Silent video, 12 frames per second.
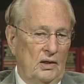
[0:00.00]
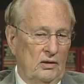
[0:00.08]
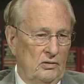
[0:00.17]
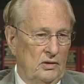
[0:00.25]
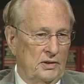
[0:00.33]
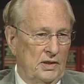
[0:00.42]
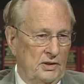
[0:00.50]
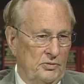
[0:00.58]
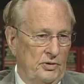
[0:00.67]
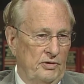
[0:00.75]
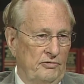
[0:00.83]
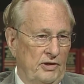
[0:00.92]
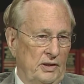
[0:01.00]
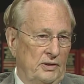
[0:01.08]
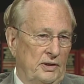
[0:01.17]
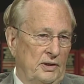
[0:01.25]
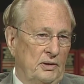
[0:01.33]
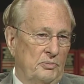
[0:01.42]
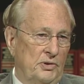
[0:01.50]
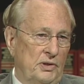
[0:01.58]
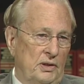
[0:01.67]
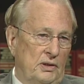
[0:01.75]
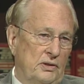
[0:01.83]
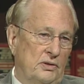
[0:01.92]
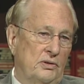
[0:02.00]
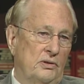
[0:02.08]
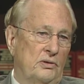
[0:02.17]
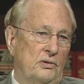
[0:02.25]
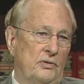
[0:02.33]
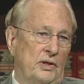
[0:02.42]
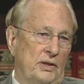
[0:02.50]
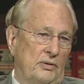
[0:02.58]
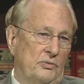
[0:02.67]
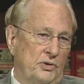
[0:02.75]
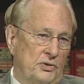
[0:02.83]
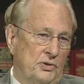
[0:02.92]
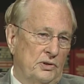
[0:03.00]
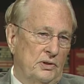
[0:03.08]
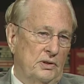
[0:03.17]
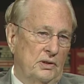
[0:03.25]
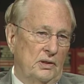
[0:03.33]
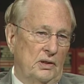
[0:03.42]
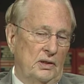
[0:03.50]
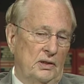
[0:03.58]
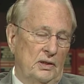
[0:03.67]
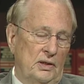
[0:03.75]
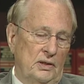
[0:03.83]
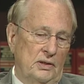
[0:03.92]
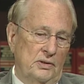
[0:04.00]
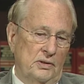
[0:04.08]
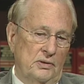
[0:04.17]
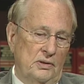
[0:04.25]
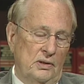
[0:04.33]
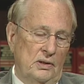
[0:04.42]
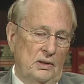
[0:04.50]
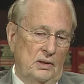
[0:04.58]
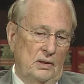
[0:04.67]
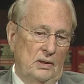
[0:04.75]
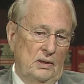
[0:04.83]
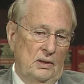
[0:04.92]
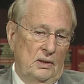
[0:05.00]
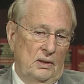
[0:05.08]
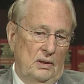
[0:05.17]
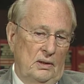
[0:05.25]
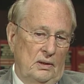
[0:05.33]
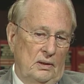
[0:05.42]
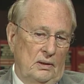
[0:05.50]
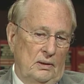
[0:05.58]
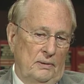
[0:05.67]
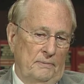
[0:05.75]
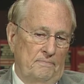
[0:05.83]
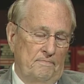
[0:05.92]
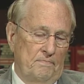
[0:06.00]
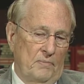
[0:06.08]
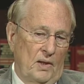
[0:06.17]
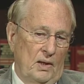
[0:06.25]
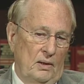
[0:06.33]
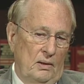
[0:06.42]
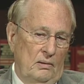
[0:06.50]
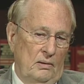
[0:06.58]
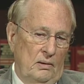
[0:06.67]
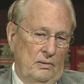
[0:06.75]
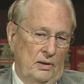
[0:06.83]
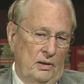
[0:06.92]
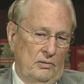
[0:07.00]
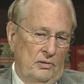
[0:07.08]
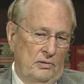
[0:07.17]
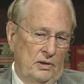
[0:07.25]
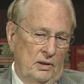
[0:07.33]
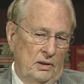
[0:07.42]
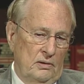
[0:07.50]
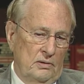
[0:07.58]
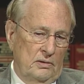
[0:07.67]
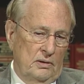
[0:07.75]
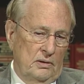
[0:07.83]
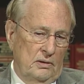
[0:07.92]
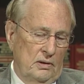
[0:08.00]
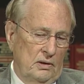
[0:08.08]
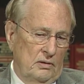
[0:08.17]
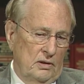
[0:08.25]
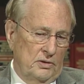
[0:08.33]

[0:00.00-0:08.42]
And of course, that's where the faculty comes in, is sure. to do that research and analysis. Um, uh, the other thing is in, in